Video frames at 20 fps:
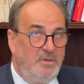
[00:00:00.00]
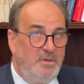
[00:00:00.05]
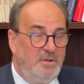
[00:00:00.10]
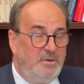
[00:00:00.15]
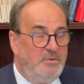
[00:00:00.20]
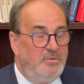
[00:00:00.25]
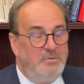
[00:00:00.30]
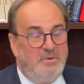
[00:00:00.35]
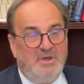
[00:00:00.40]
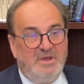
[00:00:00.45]

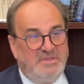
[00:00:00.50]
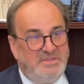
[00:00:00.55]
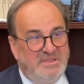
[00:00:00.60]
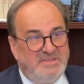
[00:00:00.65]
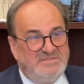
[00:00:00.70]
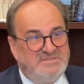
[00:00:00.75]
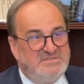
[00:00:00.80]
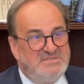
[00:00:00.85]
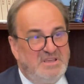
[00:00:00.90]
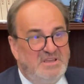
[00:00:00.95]
in the
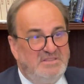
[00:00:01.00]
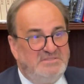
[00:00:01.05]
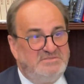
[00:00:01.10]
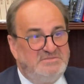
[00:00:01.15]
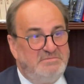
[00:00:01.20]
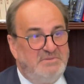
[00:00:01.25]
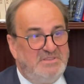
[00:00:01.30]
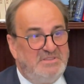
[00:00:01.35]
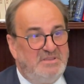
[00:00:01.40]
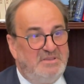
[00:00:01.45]
United
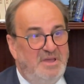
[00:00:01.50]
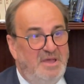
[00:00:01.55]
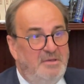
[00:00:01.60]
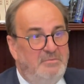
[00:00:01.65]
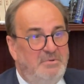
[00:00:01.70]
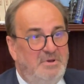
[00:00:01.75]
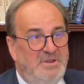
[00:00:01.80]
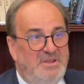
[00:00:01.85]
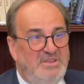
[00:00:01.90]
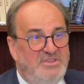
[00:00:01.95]
States,
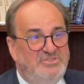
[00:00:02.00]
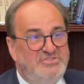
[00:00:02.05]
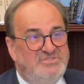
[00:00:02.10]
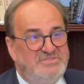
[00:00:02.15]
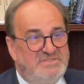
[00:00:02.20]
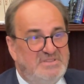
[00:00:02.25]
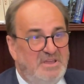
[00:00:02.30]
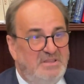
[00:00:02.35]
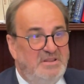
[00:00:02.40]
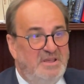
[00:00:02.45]
where each
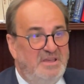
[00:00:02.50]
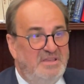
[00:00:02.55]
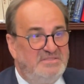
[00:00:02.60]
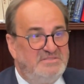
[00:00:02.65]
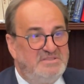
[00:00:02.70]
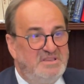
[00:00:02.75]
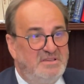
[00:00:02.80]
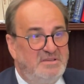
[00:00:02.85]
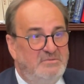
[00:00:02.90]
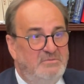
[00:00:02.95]
state
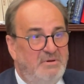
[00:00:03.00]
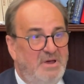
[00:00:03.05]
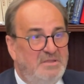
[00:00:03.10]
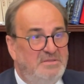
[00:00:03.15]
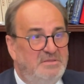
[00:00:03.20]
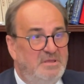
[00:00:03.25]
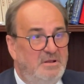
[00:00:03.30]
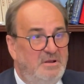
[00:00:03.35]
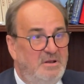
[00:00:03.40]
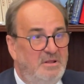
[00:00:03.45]
has
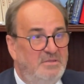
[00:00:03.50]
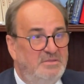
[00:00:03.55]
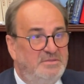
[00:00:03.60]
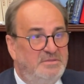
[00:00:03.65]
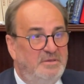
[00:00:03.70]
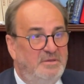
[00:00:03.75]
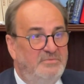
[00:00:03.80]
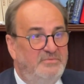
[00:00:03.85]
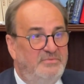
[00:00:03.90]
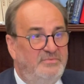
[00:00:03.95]
quite a
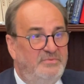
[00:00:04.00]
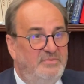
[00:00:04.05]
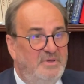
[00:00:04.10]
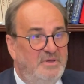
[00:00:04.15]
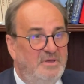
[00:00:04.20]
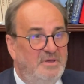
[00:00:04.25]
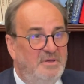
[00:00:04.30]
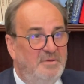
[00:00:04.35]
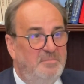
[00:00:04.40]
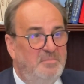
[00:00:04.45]
lot
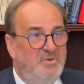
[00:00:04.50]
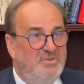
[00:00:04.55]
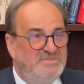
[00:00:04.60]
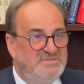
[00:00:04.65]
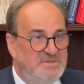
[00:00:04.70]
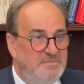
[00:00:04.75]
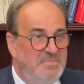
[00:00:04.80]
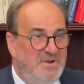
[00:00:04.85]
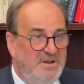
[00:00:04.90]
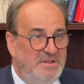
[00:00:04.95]
of
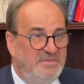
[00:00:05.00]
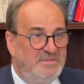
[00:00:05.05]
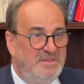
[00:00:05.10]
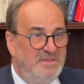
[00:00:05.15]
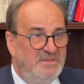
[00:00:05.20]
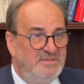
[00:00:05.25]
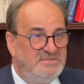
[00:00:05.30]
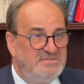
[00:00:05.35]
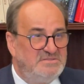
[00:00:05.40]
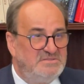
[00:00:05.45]

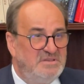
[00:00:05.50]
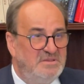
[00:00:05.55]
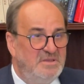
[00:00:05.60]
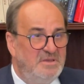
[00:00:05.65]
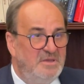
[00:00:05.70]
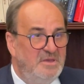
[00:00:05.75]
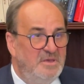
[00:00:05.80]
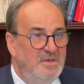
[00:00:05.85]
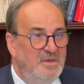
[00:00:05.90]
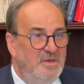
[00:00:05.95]
possibilities
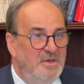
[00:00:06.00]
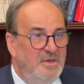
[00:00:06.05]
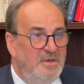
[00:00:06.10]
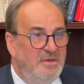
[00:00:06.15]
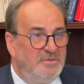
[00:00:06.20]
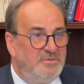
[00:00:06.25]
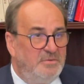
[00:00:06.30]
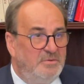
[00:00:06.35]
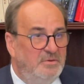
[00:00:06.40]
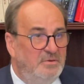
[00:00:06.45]

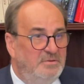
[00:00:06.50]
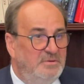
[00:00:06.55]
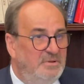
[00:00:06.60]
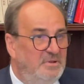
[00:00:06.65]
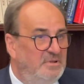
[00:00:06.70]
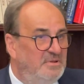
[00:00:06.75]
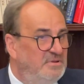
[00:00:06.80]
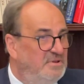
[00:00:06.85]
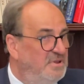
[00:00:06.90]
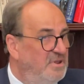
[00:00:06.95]
to
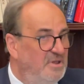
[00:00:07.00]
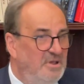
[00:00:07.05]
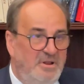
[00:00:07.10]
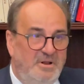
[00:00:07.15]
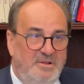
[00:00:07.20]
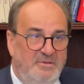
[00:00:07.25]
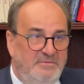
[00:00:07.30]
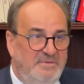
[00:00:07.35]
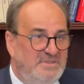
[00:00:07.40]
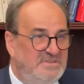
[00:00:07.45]

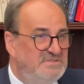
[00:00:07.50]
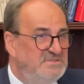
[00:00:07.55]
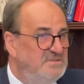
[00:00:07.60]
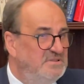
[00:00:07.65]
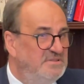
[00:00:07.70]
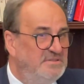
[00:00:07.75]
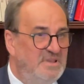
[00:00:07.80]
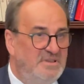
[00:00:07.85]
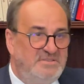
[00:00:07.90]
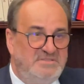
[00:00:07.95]
deal with
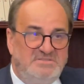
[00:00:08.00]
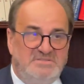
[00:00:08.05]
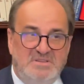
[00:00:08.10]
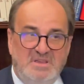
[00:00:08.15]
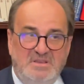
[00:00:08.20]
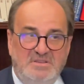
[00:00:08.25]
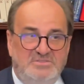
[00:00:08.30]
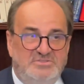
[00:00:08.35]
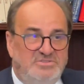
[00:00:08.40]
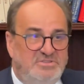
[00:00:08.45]
the
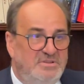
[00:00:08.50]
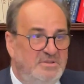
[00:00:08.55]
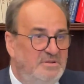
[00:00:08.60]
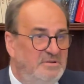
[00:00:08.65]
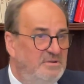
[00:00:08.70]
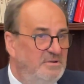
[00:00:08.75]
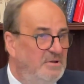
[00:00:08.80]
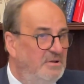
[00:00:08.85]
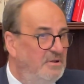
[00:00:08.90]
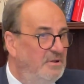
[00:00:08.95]
taxation
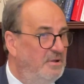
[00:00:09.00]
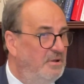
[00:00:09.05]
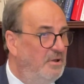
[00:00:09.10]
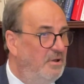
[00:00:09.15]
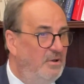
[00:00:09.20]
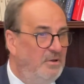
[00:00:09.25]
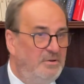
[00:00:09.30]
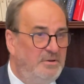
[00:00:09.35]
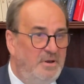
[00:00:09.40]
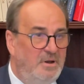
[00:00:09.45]

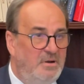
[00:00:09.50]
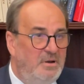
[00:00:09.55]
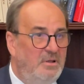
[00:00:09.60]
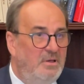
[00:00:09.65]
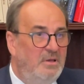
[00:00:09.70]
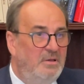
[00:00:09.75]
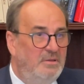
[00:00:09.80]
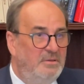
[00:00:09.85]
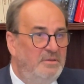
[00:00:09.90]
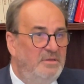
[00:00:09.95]
or the
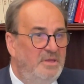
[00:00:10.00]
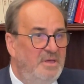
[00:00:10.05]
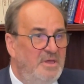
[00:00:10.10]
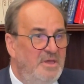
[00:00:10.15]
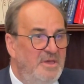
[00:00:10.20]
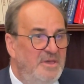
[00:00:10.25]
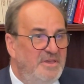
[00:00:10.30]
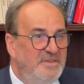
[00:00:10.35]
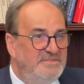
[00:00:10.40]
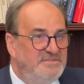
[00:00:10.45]
law.
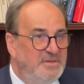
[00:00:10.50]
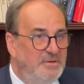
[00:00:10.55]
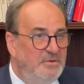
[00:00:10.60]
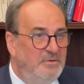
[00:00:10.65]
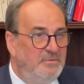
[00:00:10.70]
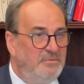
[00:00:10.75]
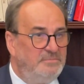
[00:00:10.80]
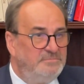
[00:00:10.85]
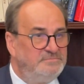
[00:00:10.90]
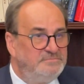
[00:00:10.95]

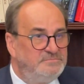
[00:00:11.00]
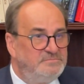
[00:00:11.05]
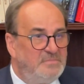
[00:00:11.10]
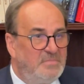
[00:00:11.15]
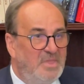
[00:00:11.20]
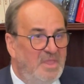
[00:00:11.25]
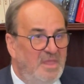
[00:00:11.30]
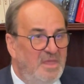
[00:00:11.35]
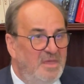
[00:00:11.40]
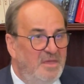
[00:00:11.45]
So
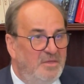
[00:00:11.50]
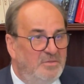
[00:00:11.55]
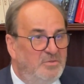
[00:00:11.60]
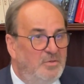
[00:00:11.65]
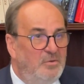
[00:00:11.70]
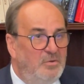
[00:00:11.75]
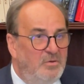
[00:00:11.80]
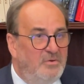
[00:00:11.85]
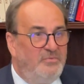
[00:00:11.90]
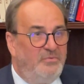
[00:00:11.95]

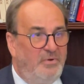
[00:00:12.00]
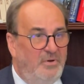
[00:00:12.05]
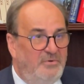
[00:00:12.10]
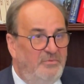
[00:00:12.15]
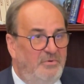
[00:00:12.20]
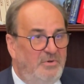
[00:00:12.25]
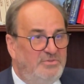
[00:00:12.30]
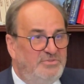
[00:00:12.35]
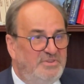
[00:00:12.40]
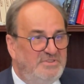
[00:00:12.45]
to look for
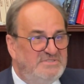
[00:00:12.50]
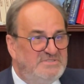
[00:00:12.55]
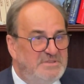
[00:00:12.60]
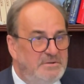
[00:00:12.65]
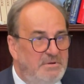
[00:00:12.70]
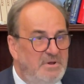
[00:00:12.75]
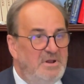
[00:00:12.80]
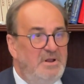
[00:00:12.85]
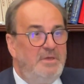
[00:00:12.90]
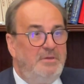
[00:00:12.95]
what is
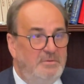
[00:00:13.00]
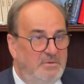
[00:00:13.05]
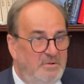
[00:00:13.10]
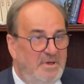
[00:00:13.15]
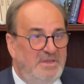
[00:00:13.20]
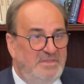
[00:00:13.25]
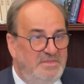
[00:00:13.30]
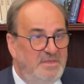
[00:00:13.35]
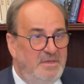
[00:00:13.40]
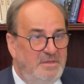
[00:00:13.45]
really
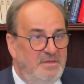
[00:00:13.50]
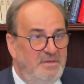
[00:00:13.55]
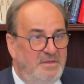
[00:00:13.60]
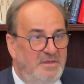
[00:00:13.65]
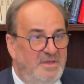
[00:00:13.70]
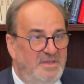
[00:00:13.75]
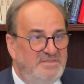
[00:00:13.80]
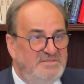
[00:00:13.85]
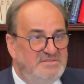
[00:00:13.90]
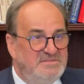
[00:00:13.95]
uniting
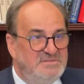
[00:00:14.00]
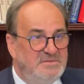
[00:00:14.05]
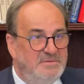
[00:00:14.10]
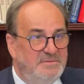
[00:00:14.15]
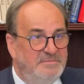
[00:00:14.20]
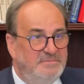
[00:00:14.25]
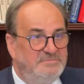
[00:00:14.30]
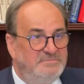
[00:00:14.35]
us,